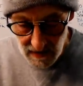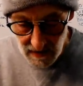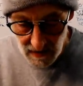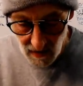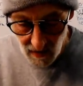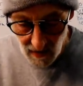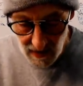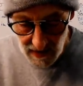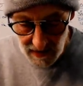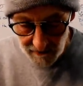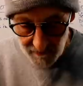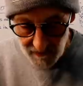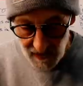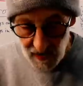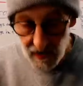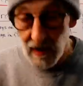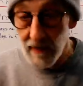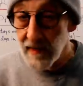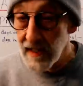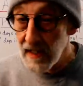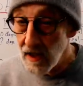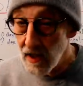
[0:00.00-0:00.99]
All right, you're
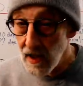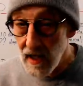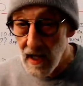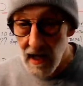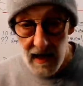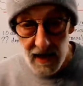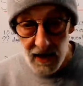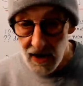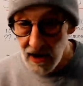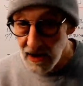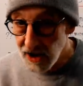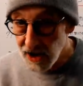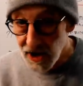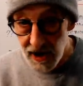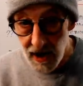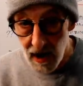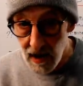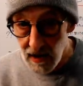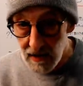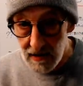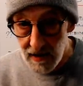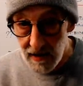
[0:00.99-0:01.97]
going to be actually
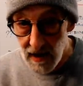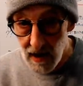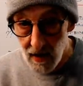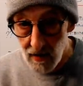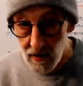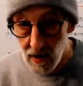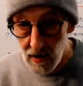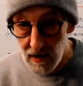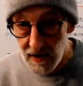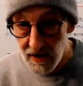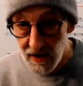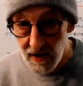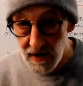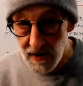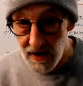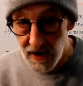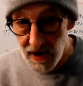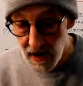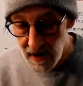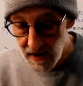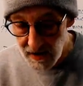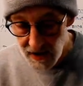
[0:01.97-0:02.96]
shocked at how long it's going to
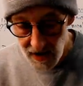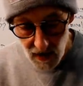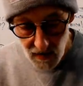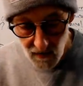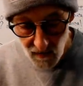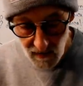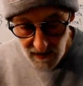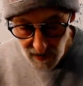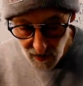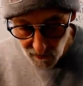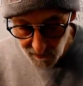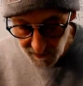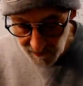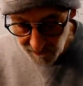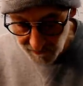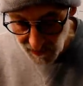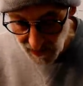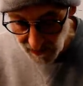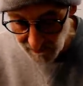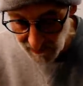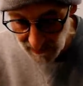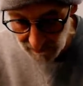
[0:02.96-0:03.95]
take to reopen
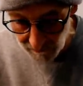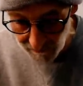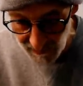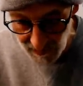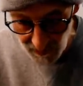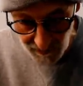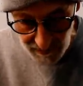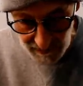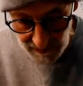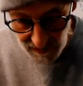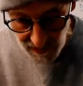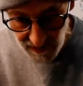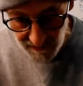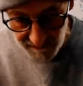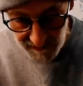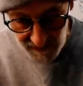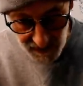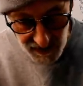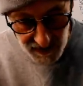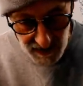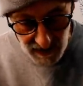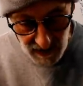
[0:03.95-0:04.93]
public buildings if
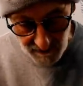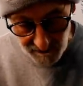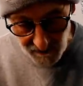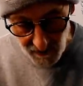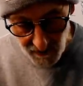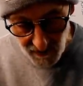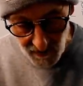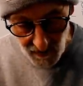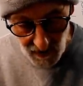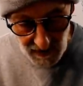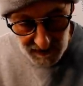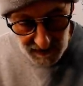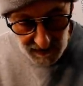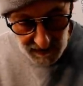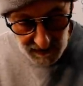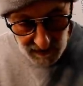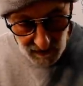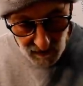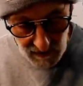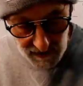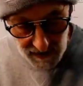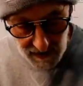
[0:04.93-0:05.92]
it's ever thought that
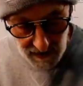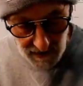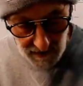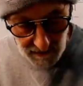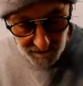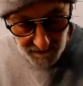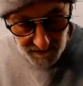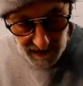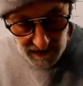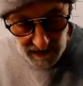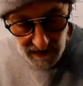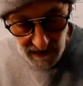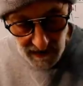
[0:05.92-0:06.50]
there was an